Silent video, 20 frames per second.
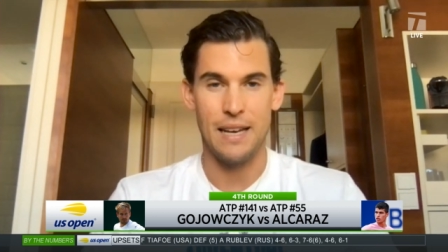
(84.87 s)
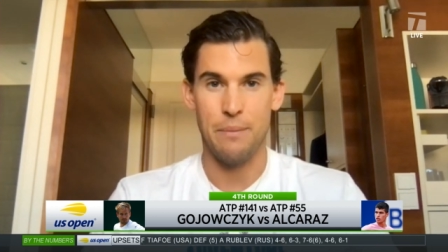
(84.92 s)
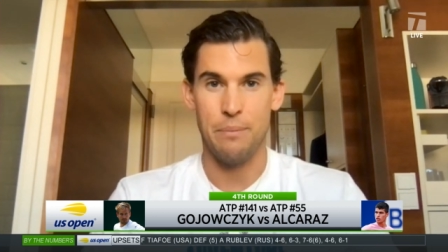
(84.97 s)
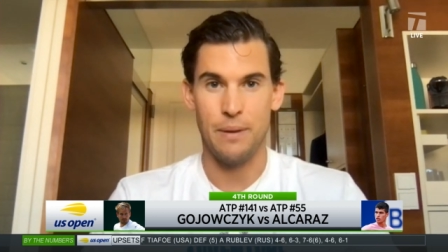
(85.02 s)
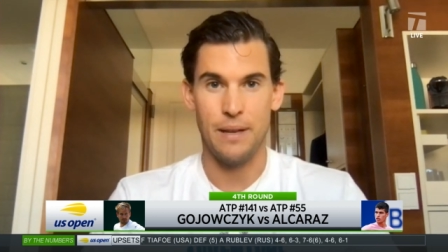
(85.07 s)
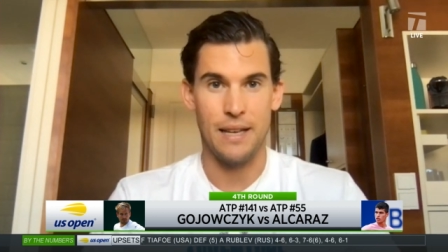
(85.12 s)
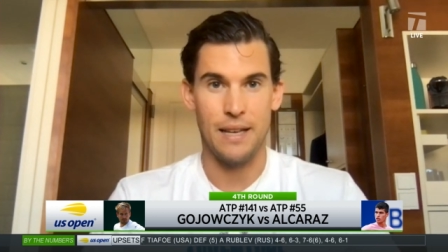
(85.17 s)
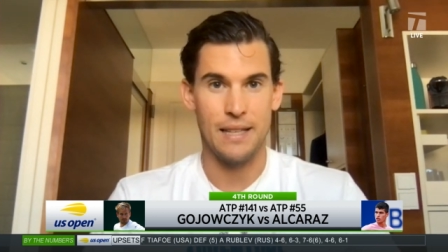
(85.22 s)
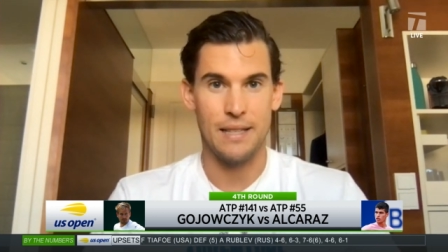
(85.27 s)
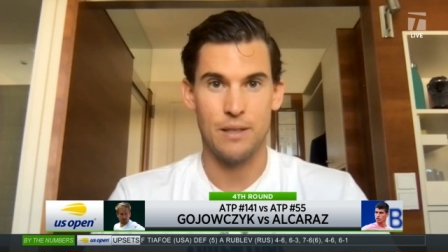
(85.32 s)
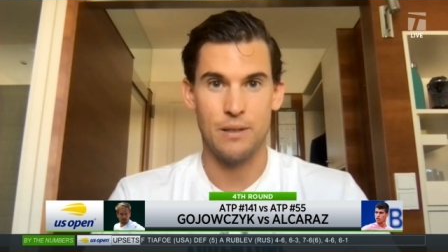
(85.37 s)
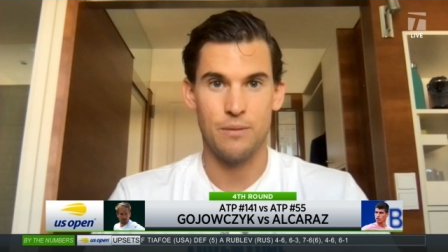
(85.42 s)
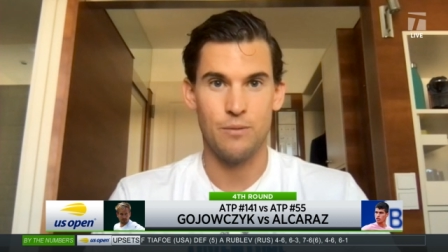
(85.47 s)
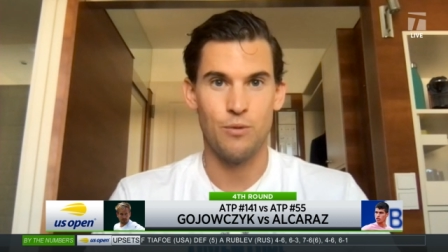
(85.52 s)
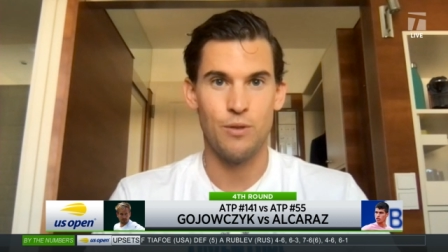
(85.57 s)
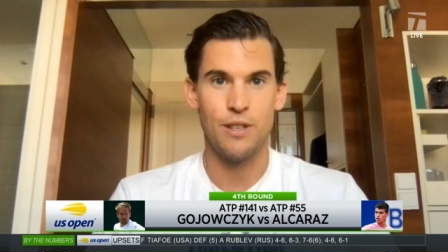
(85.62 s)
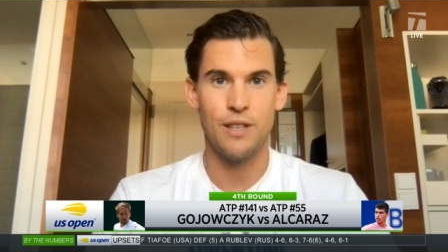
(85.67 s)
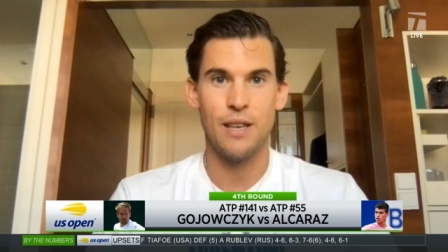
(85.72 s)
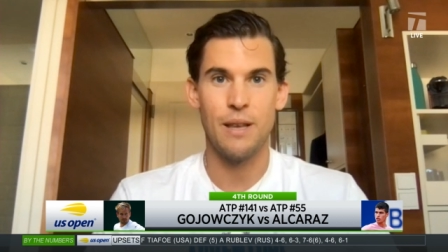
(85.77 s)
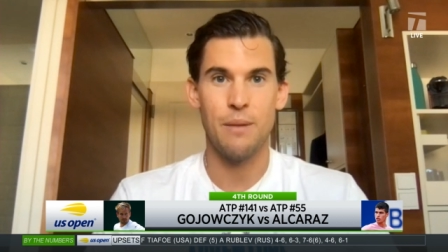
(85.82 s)
I played
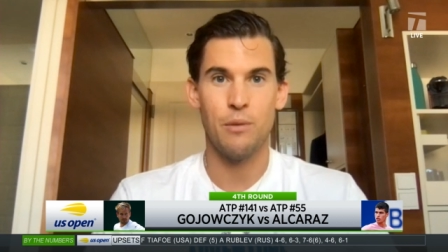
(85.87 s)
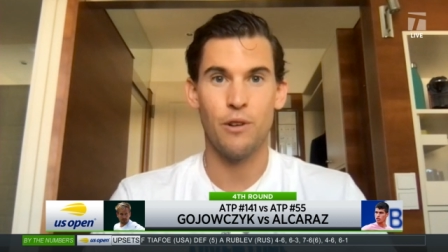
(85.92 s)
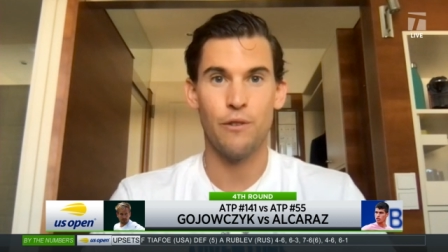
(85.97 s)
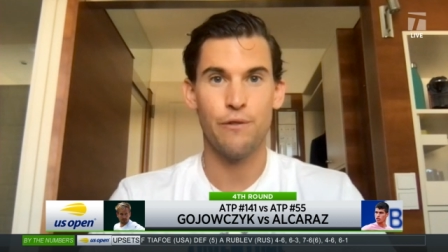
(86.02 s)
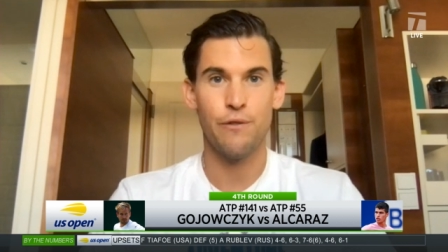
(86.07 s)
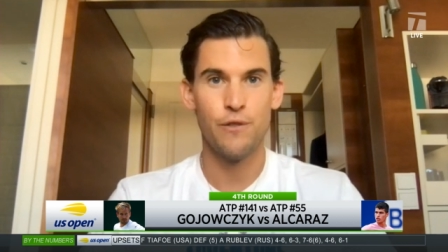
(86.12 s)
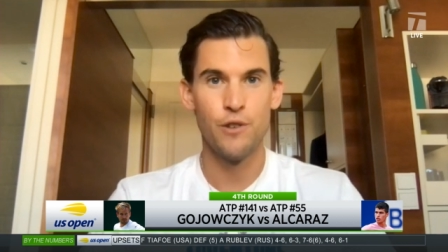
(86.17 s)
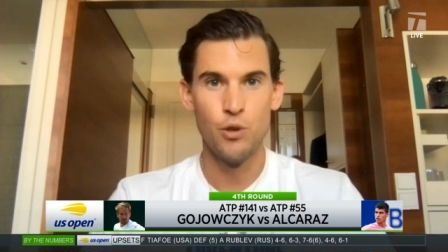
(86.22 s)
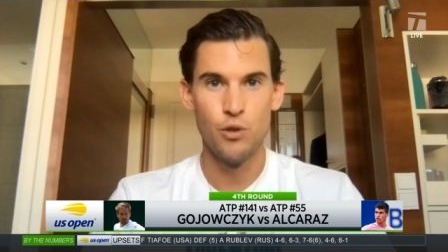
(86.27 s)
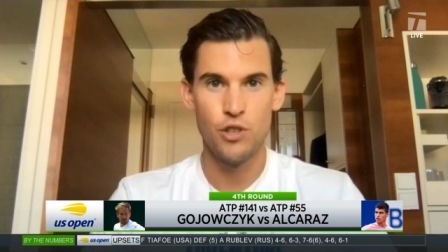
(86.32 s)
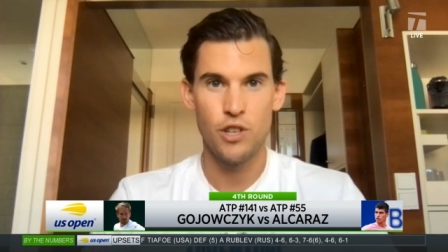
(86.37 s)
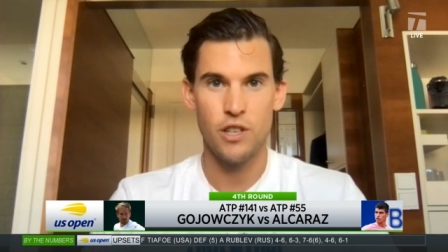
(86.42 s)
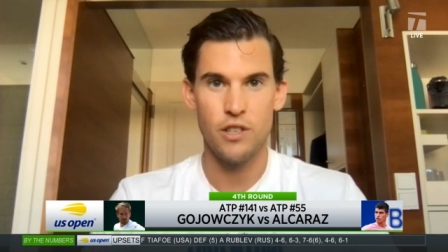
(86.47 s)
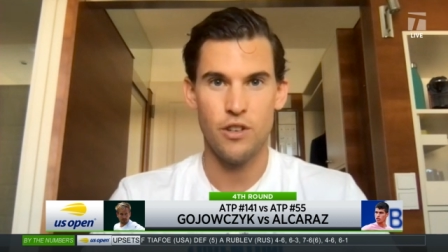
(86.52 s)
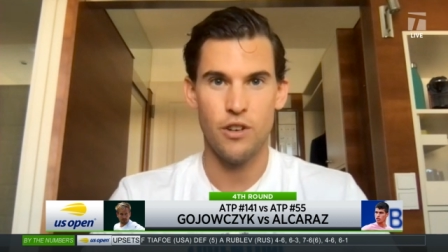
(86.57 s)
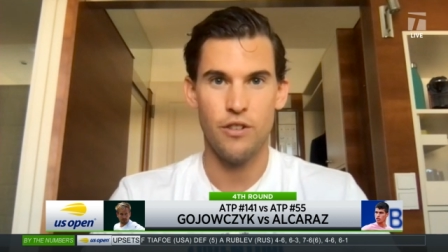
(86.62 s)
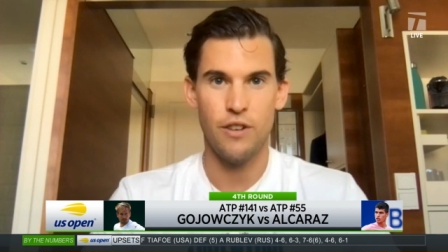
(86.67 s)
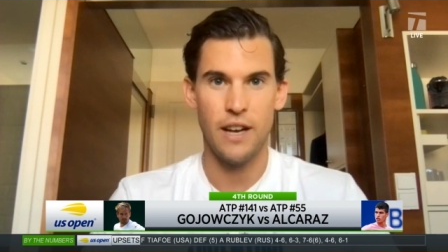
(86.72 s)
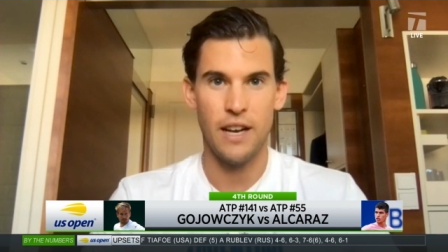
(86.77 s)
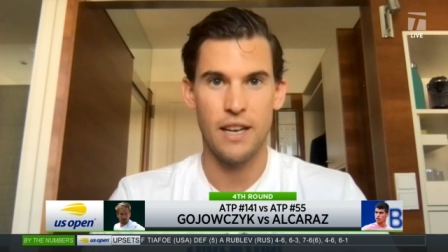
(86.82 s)
with him on
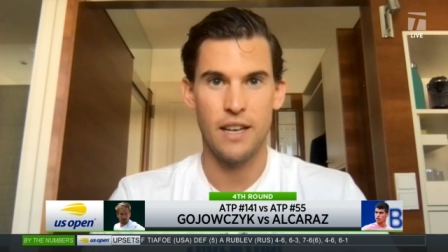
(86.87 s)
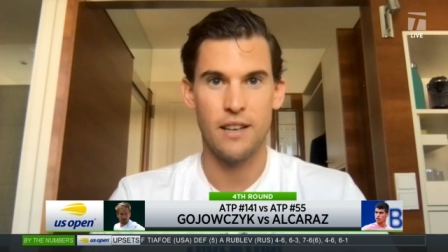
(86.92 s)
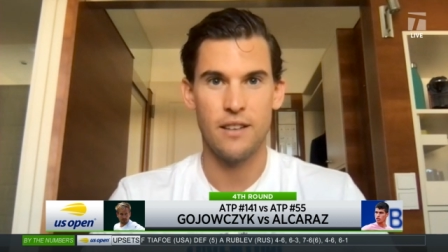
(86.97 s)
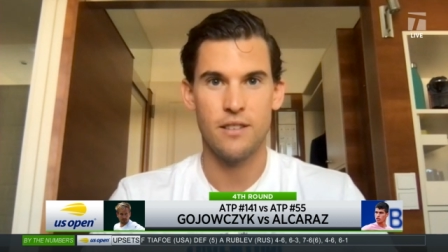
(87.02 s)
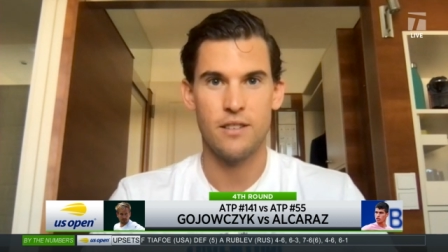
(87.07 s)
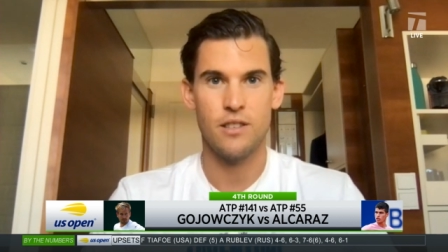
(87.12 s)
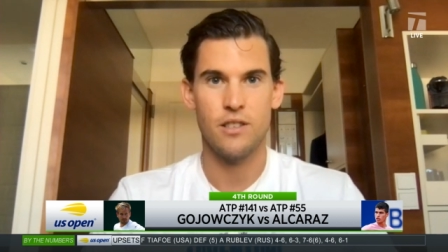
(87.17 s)
Futures already.